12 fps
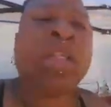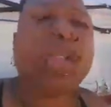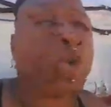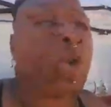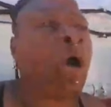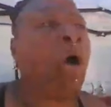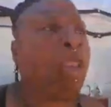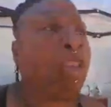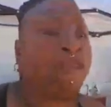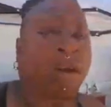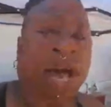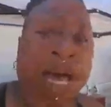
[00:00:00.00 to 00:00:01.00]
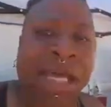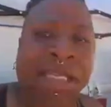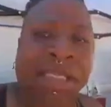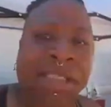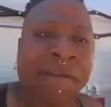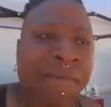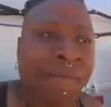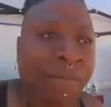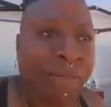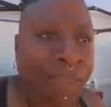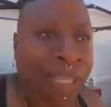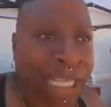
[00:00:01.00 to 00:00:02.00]
to all of us.
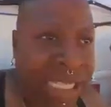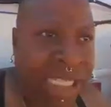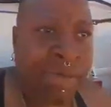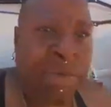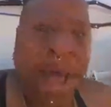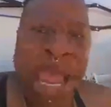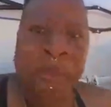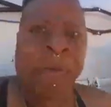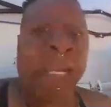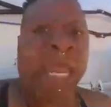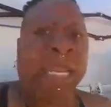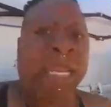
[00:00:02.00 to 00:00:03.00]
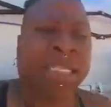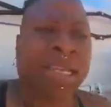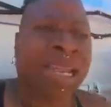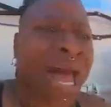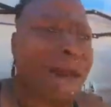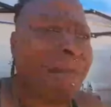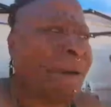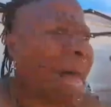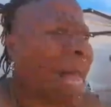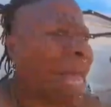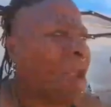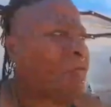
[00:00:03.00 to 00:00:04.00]
This is my planet, not
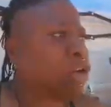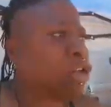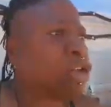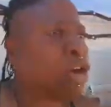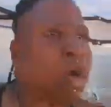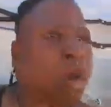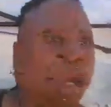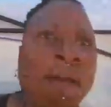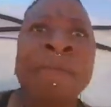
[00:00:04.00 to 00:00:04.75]
my Arizona